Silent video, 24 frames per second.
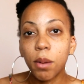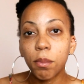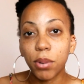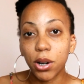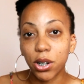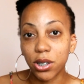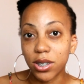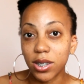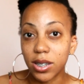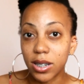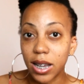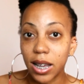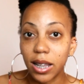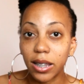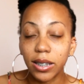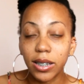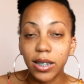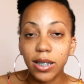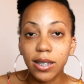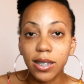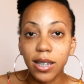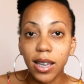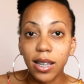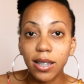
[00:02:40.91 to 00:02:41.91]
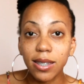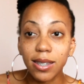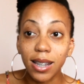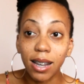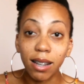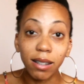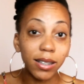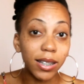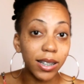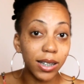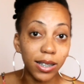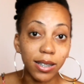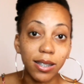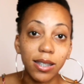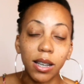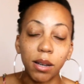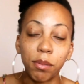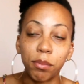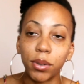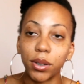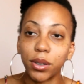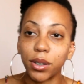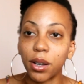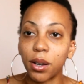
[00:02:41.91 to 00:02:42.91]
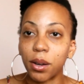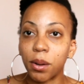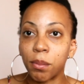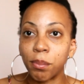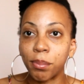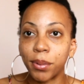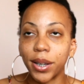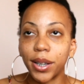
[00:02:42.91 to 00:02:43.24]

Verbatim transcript: personality test. I'll link it down below.